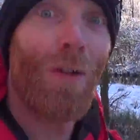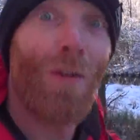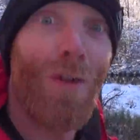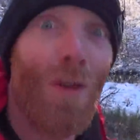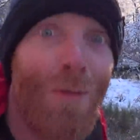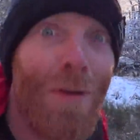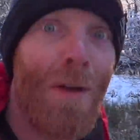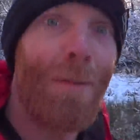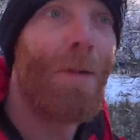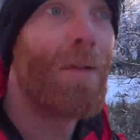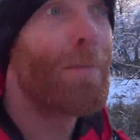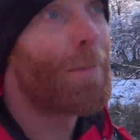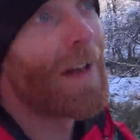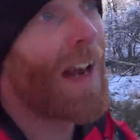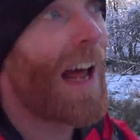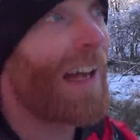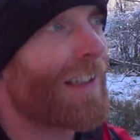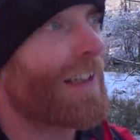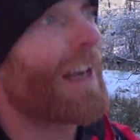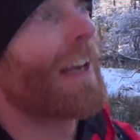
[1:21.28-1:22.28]
a few people have been
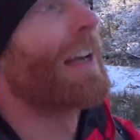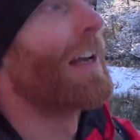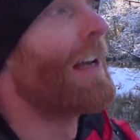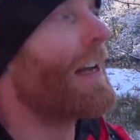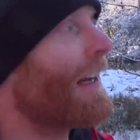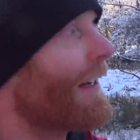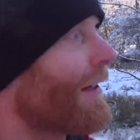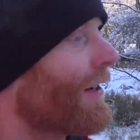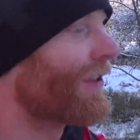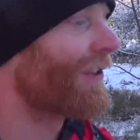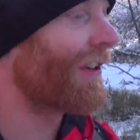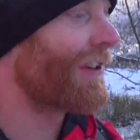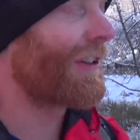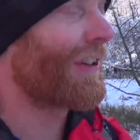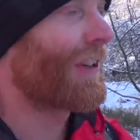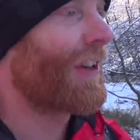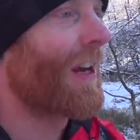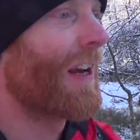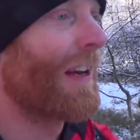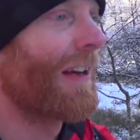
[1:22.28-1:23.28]
asking, because
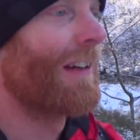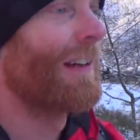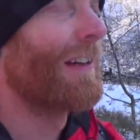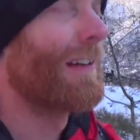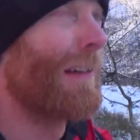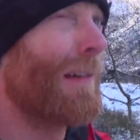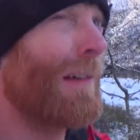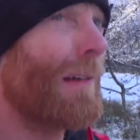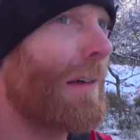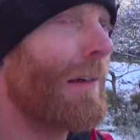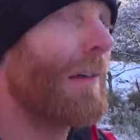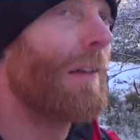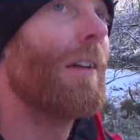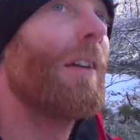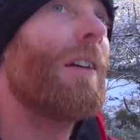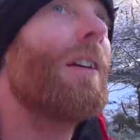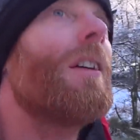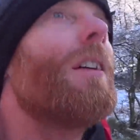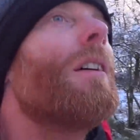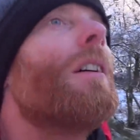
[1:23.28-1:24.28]
it's,
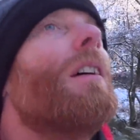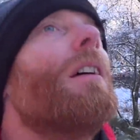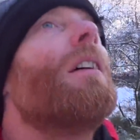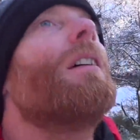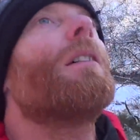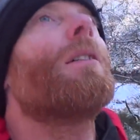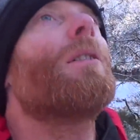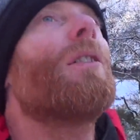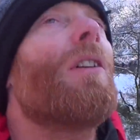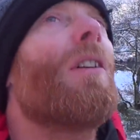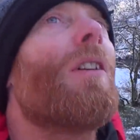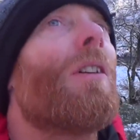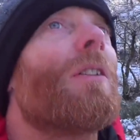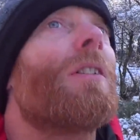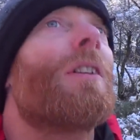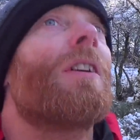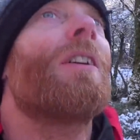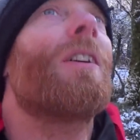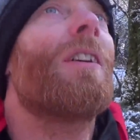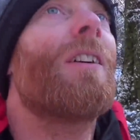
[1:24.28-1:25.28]
oh
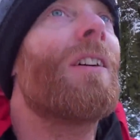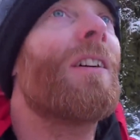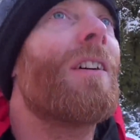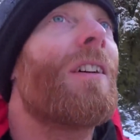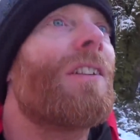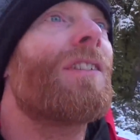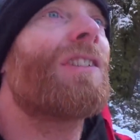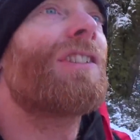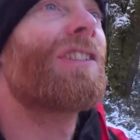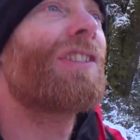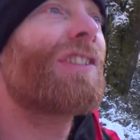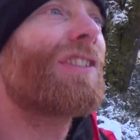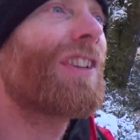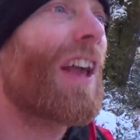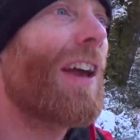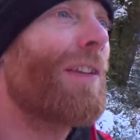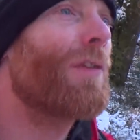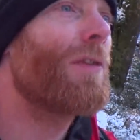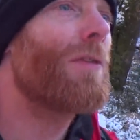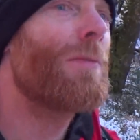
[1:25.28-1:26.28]
God,
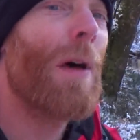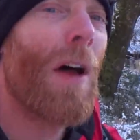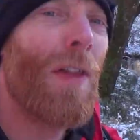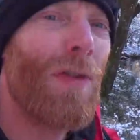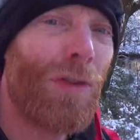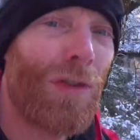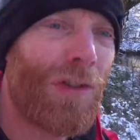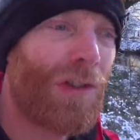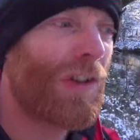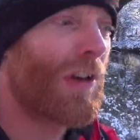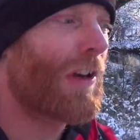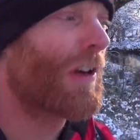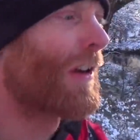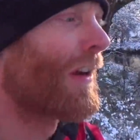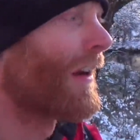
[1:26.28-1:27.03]
7 months?